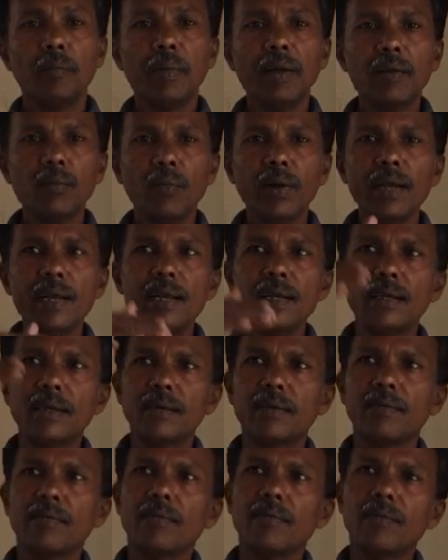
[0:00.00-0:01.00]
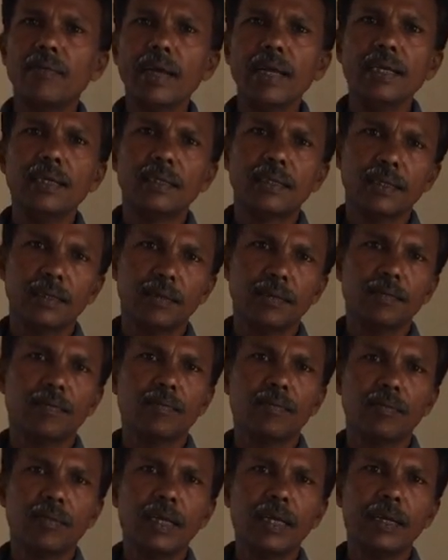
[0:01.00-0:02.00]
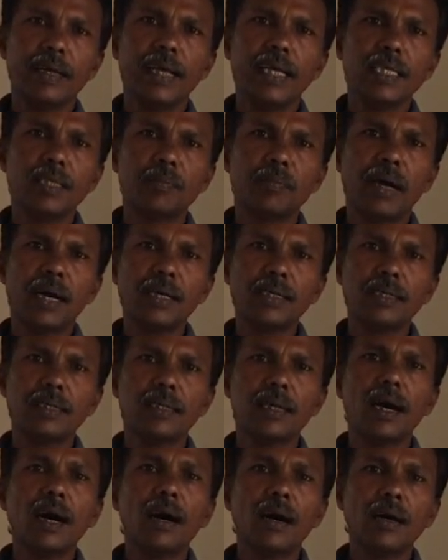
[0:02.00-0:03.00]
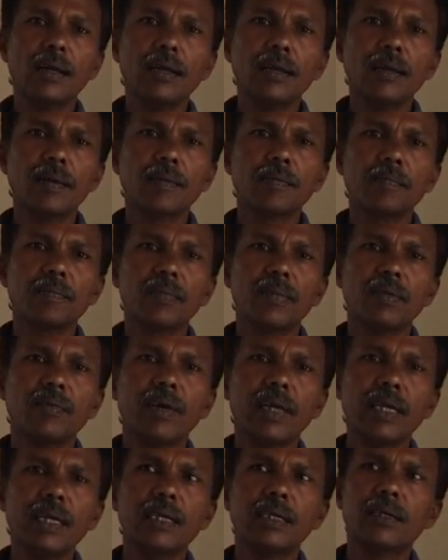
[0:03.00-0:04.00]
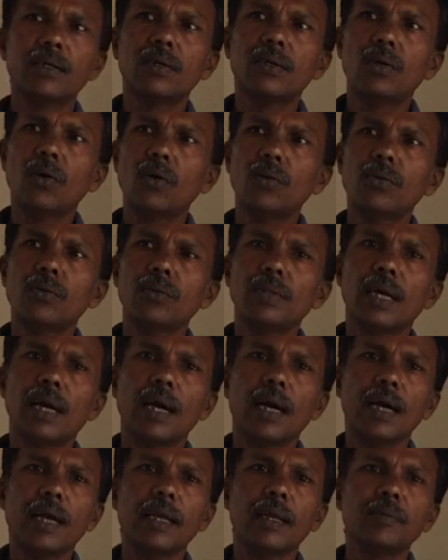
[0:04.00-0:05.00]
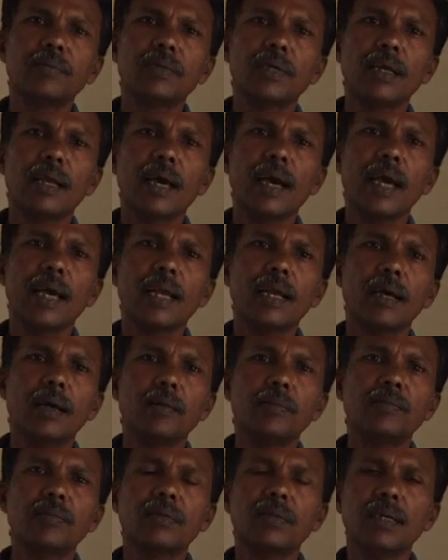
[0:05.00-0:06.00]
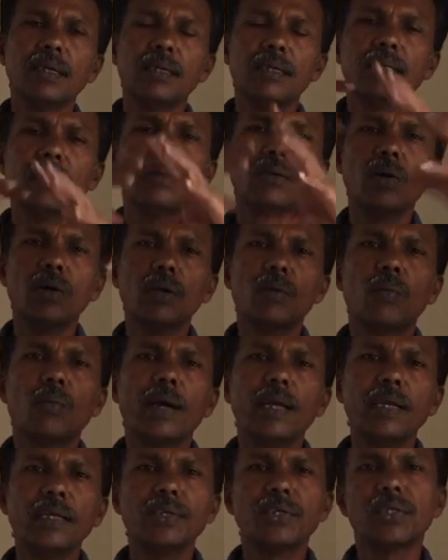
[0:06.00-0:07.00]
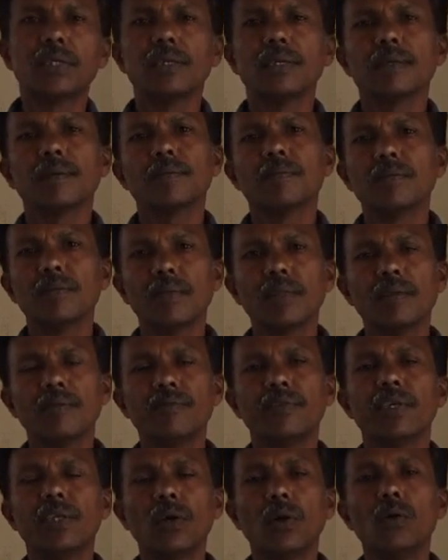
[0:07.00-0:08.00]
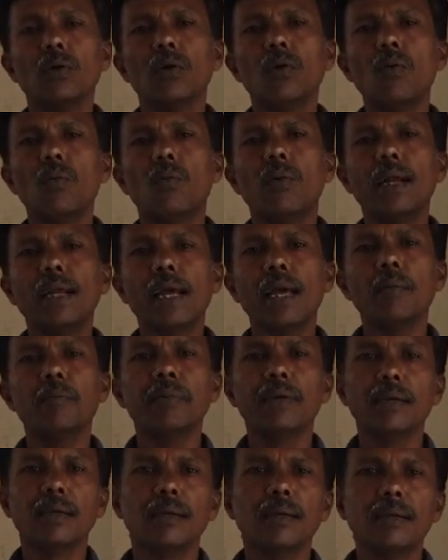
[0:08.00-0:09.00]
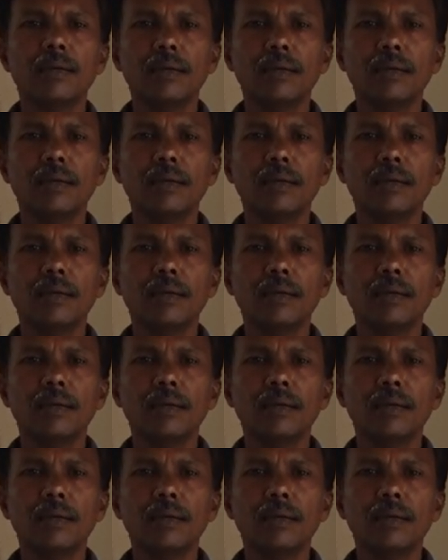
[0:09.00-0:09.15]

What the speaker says: But when days passed on, when it go to the higher ups and higher ups, it got vanished. We don't know what happened.